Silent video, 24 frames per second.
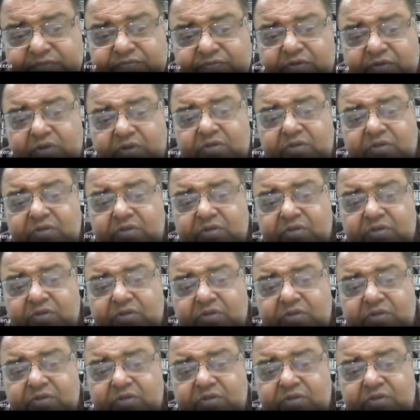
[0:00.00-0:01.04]
fraudulent
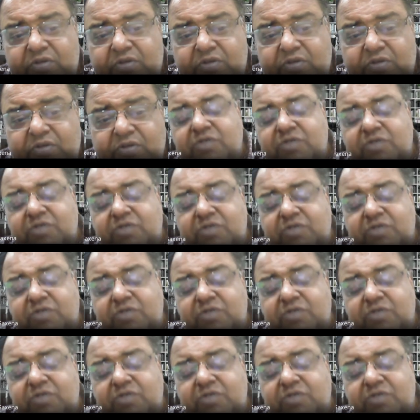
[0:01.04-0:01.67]
use of